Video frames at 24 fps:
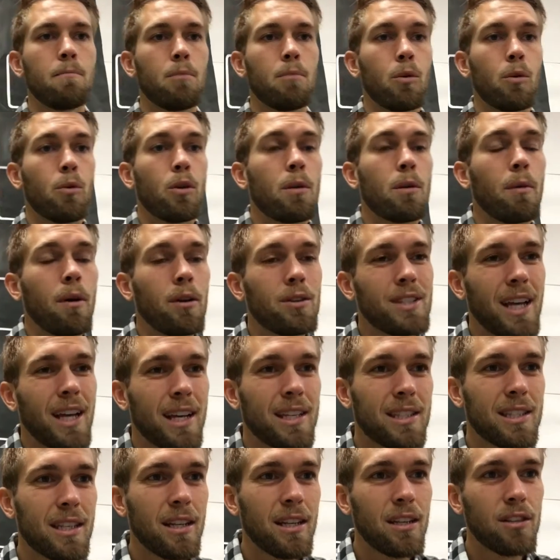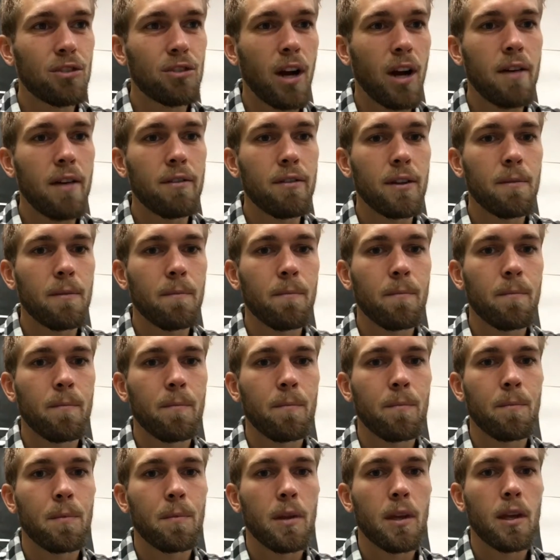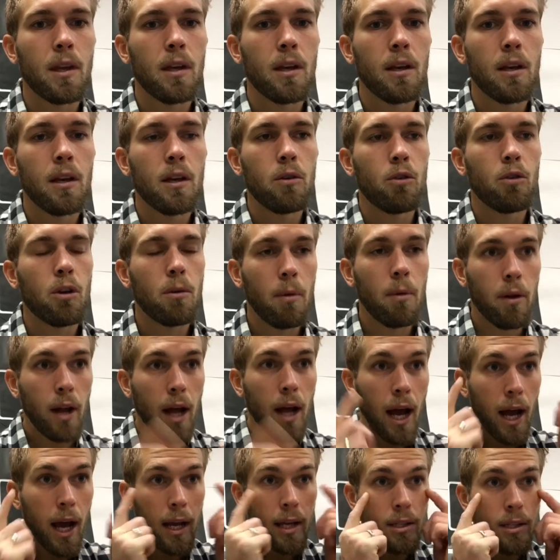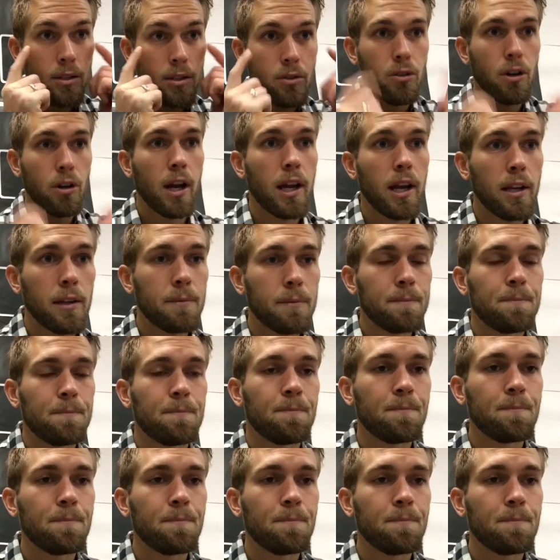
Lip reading: But what about texting and driving? What about eye strain